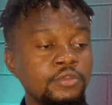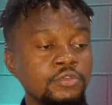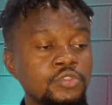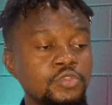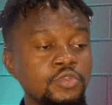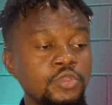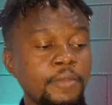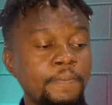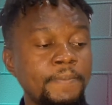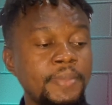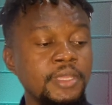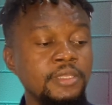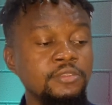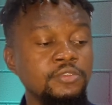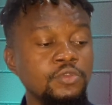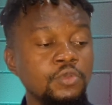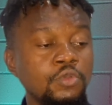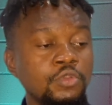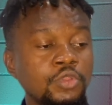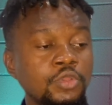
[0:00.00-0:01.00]
also
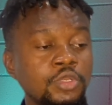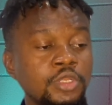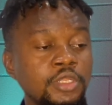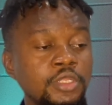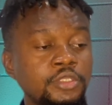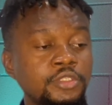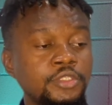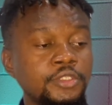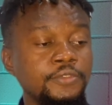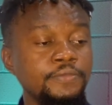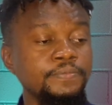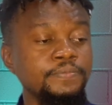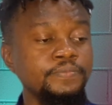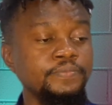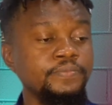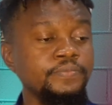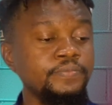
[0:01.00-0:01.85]
depends on your niche.